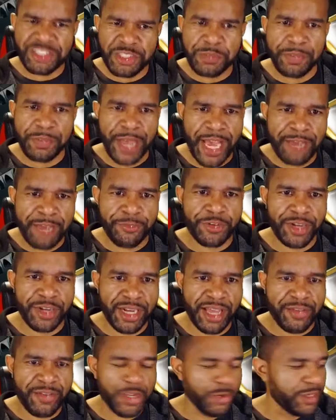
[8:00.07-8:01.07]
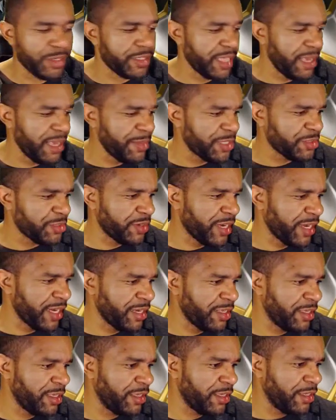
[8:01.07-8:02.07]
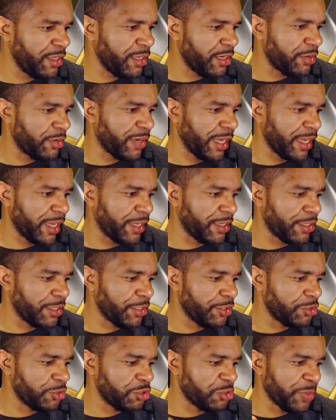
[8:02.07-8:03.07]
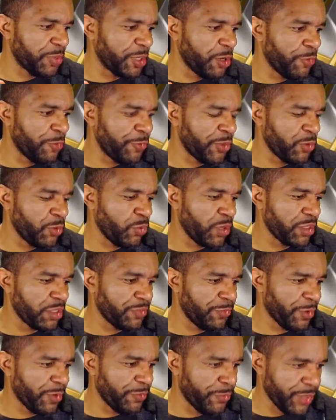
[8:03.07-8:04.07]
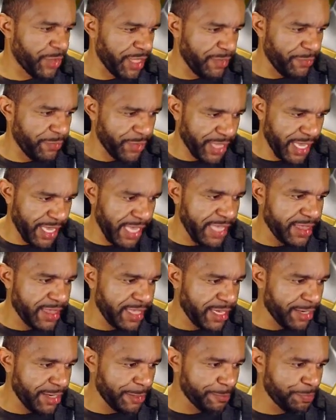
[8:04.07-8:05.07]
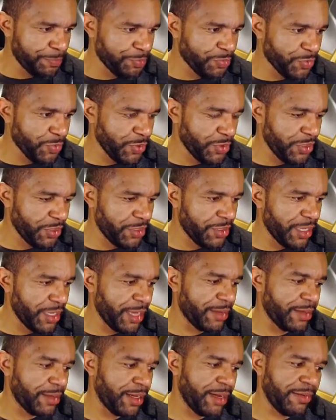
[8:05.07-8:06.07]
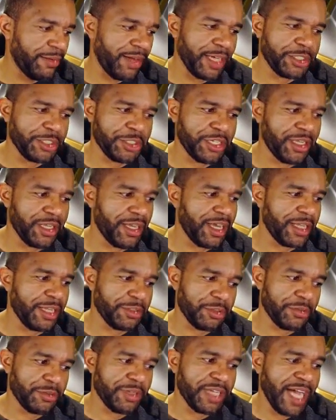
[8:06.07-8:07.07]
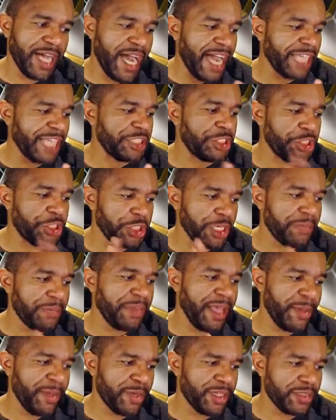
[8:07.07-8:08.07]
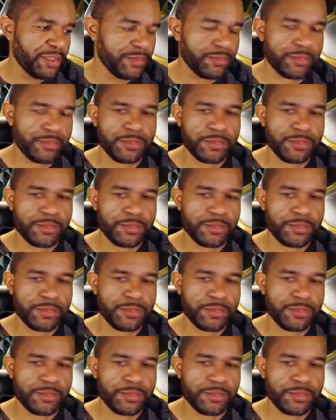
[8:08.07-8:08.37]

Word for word: too bad for not having crit damage, right? Okay, do we go for the hit there? I should be able to.